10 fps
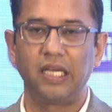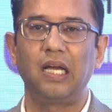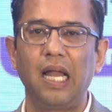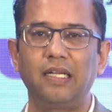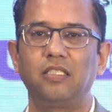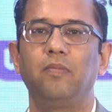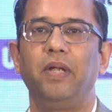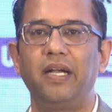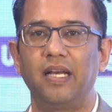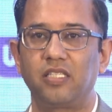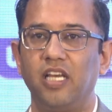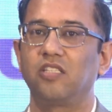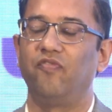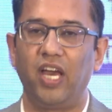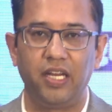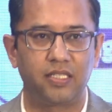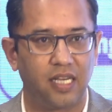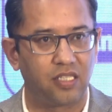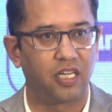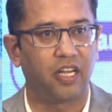single antigen bead assay is very
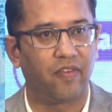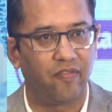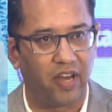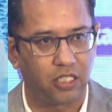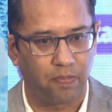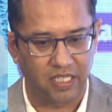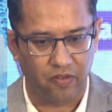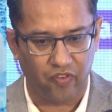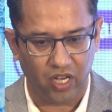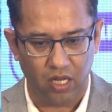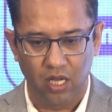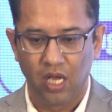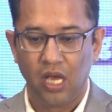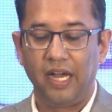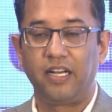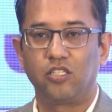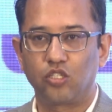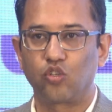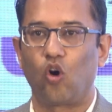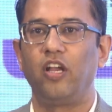sensitive and very specific. It is a
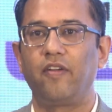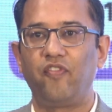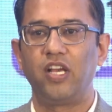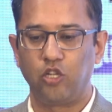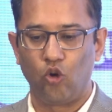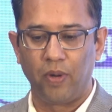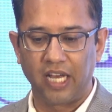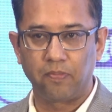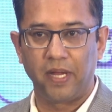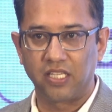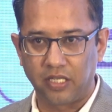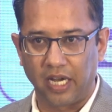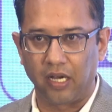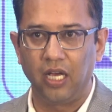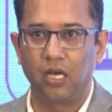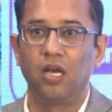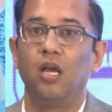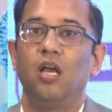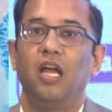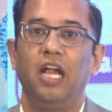solid phase Luminex based technique.
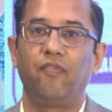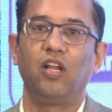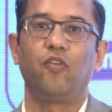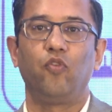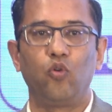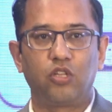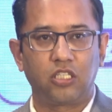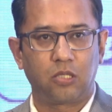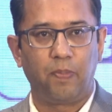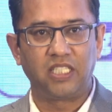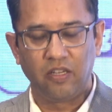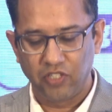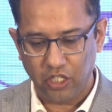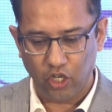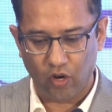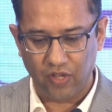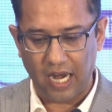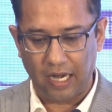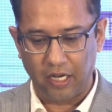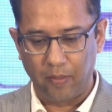It will give you the specificity of the
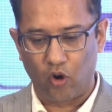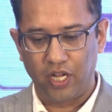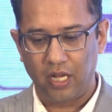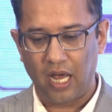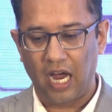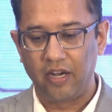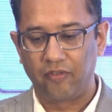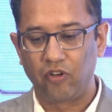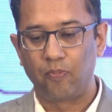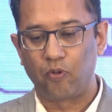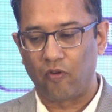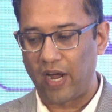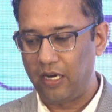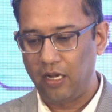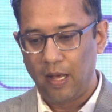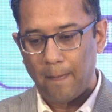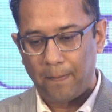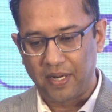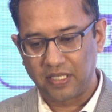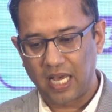antibody, and it will provide
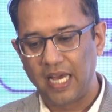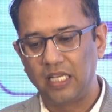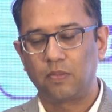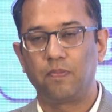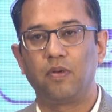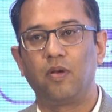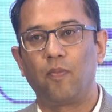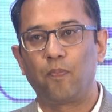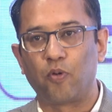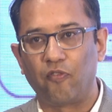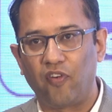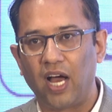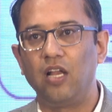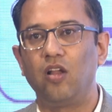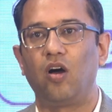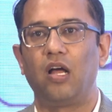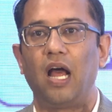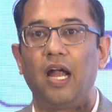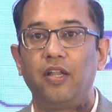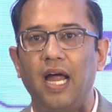precise profile,
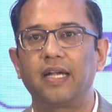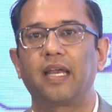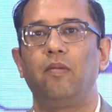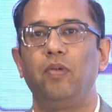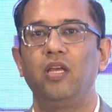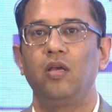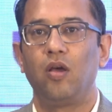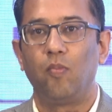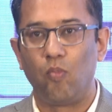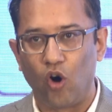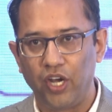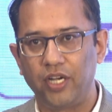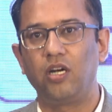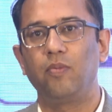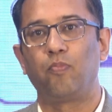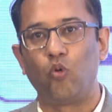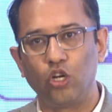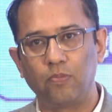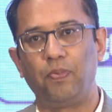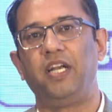and that can be monitored
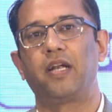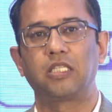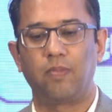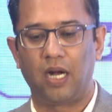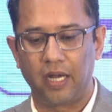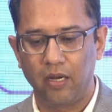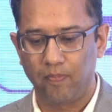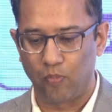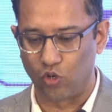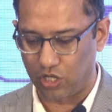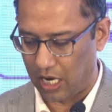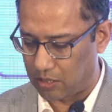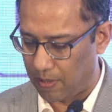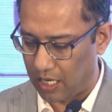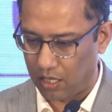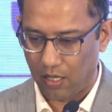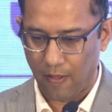both pre-transplant and post-transplant.